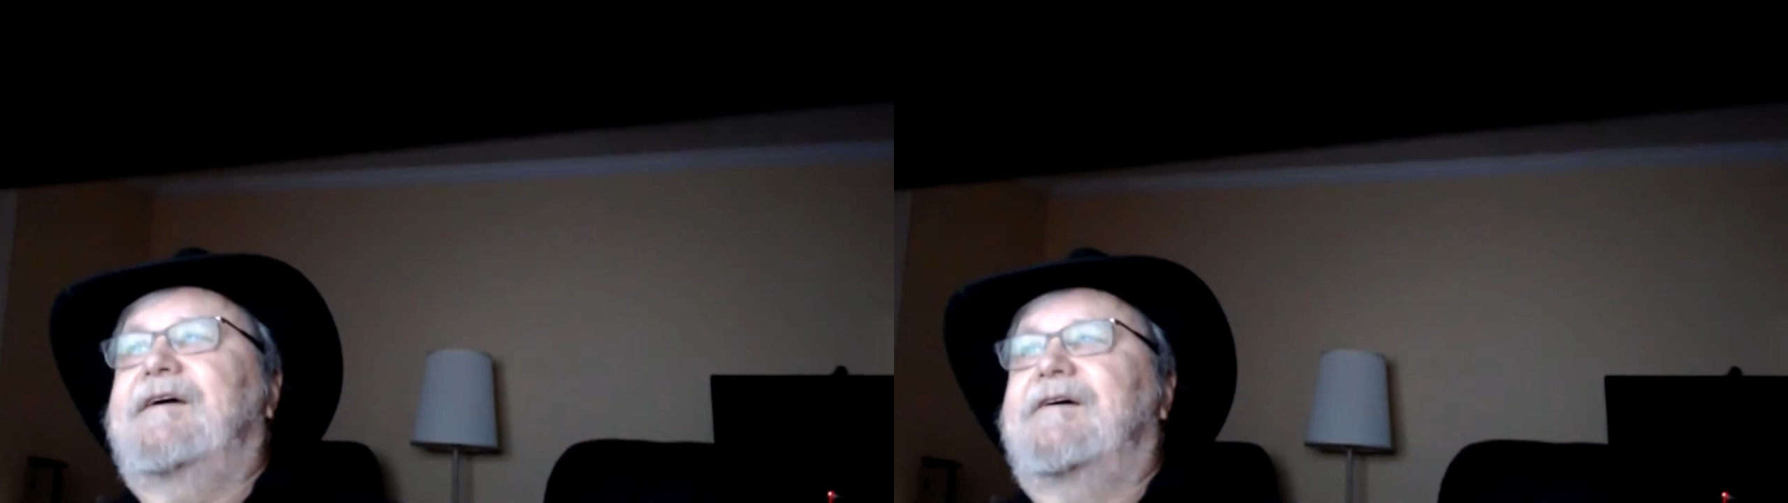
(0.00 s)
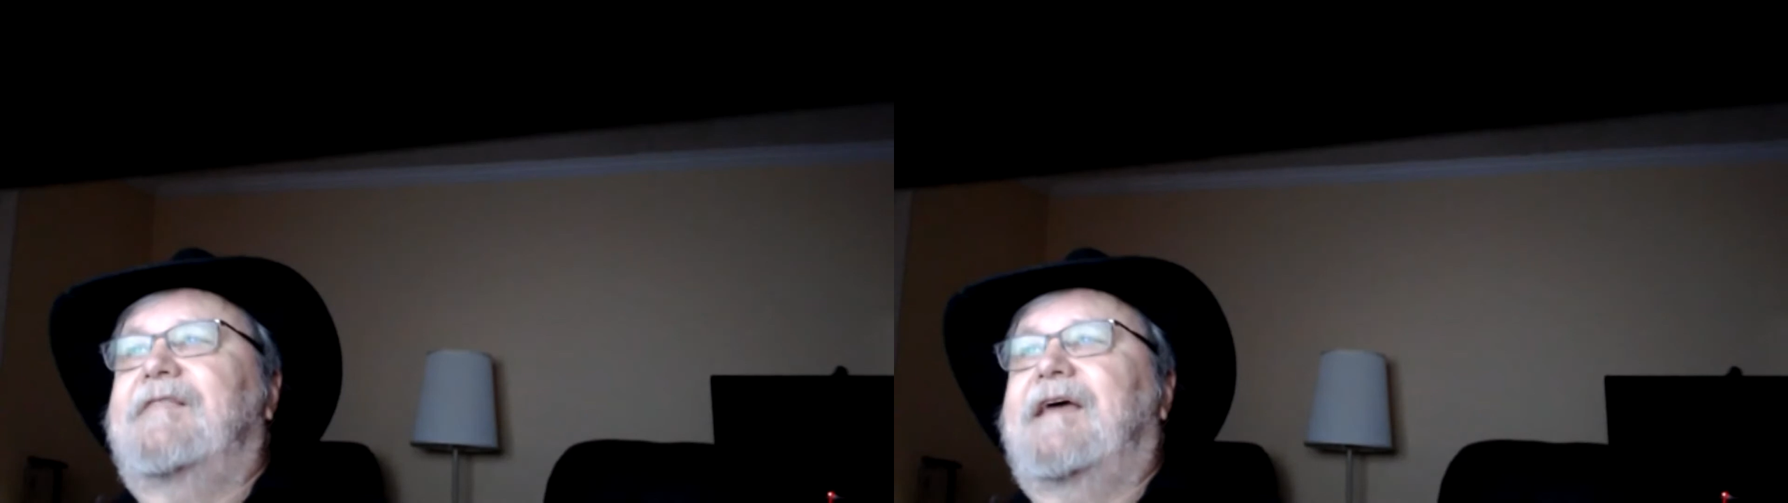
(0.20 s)

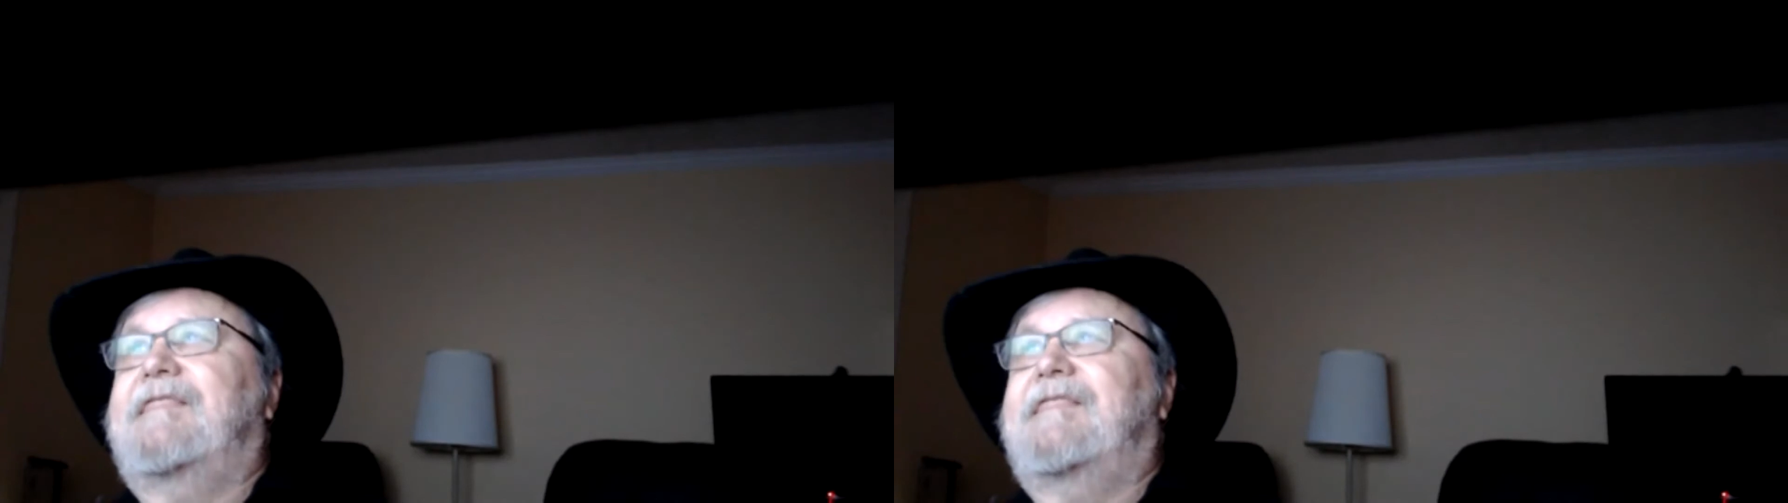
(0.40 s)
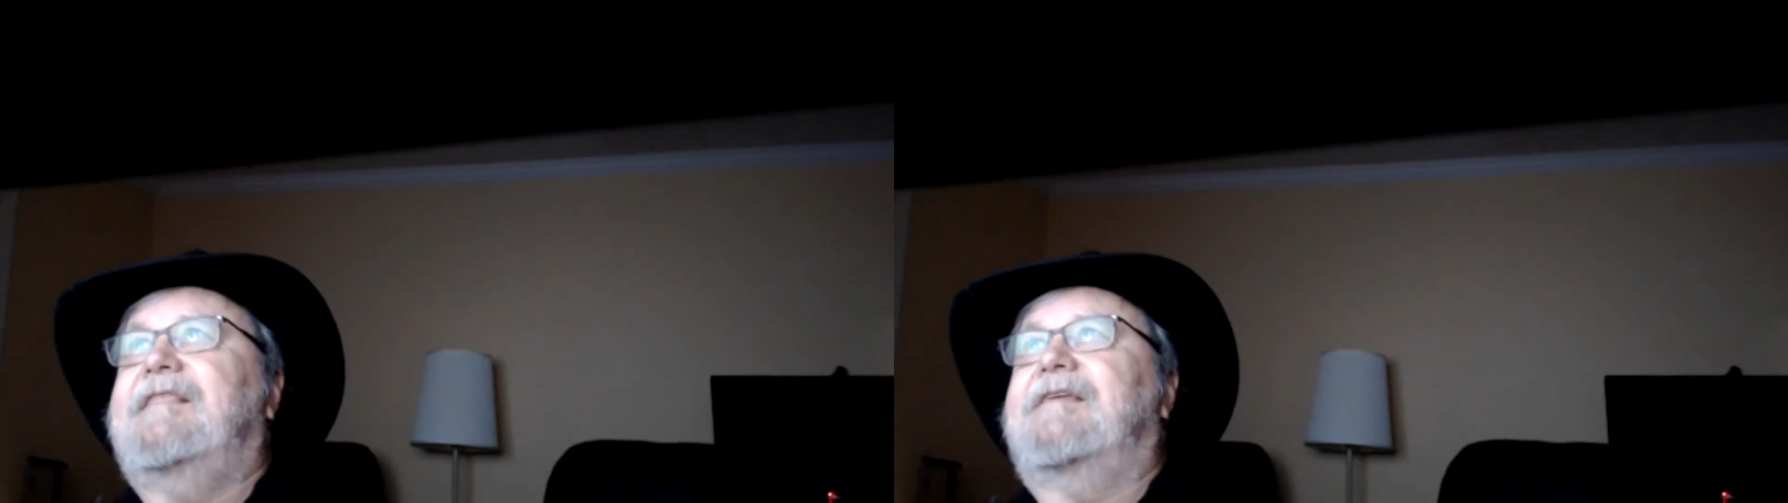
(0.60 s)
I
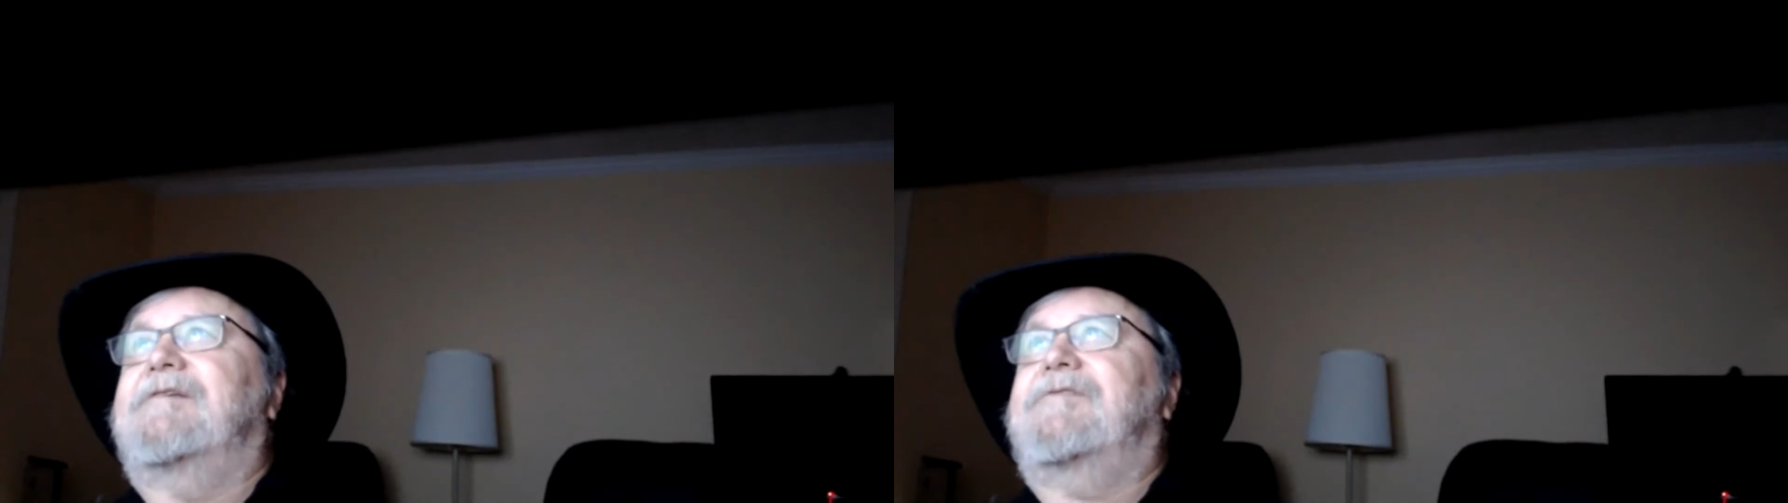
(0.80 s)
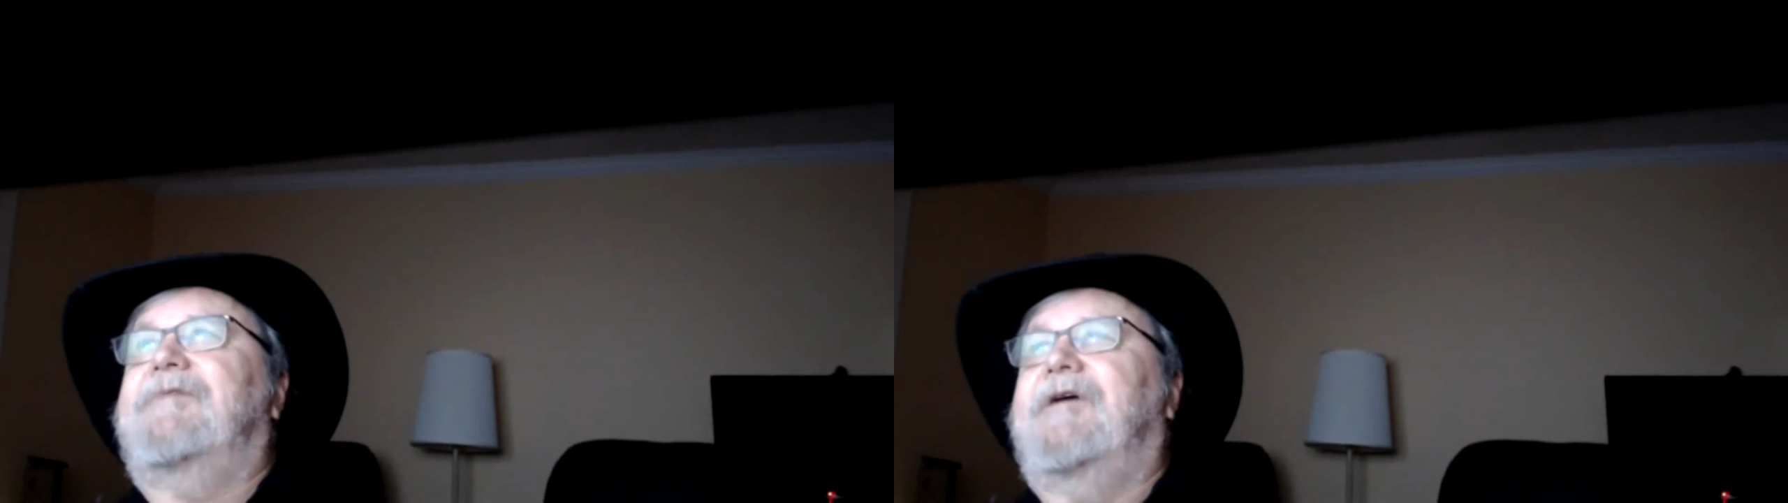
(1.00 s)
think
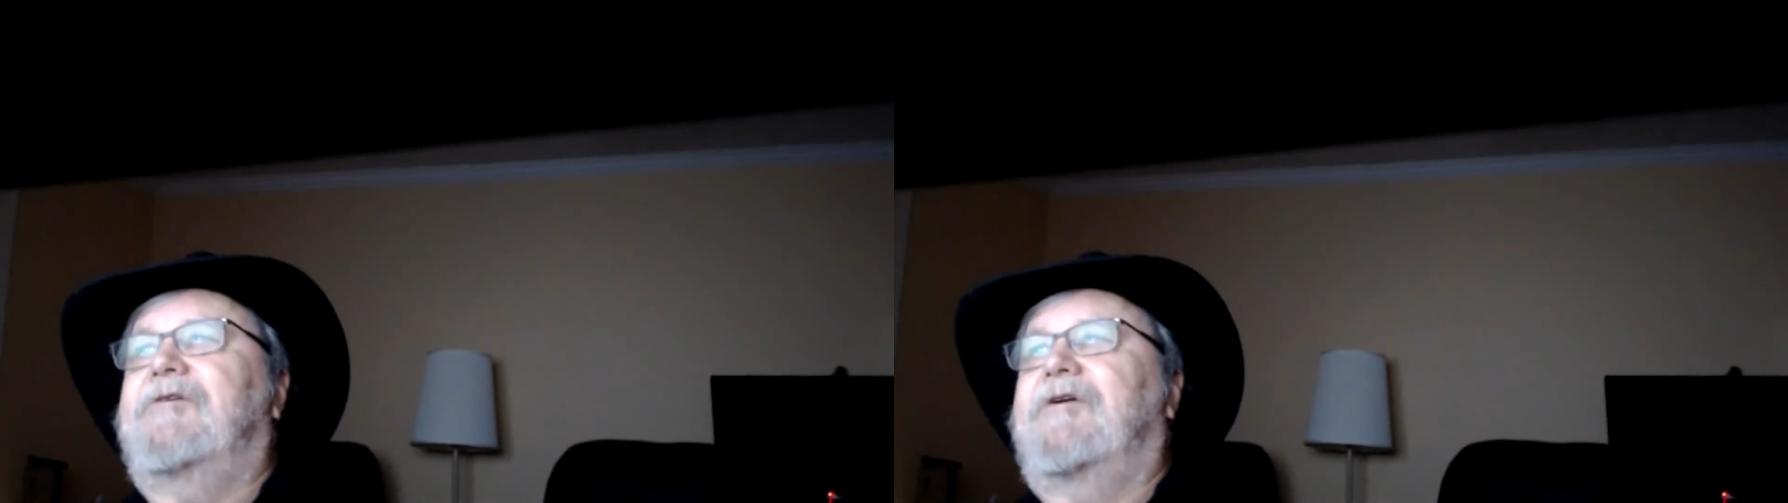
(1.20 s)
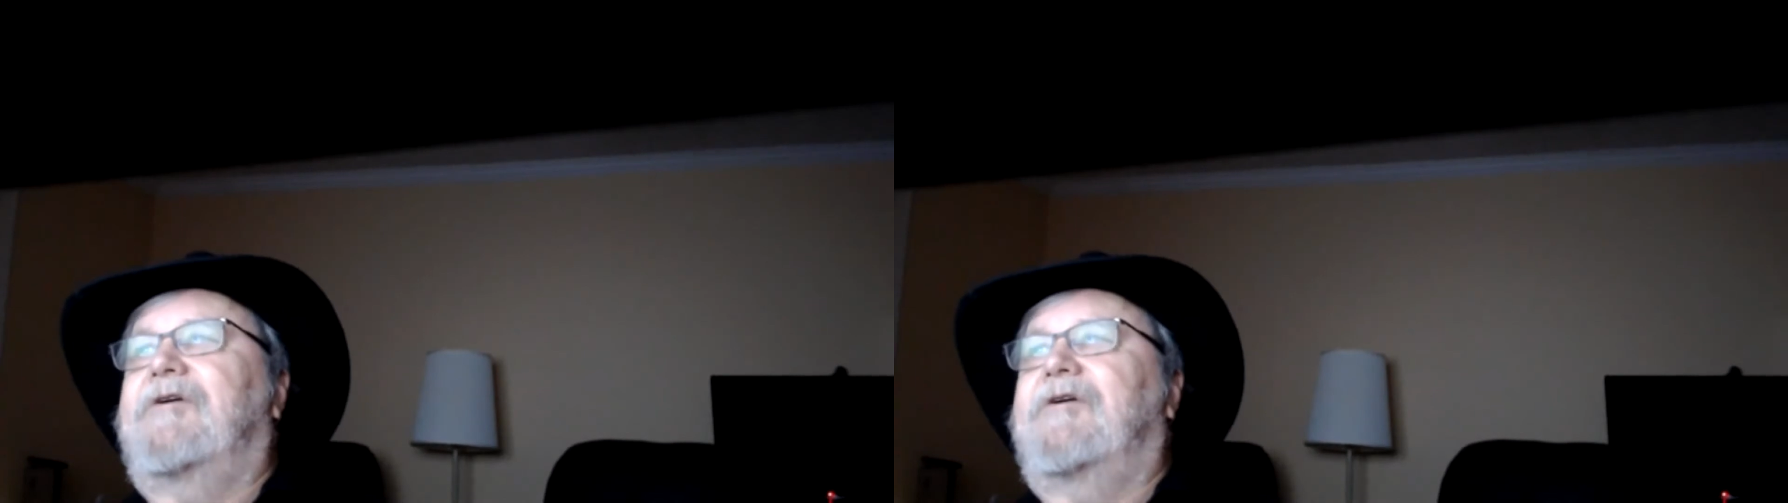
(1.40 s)
they're 300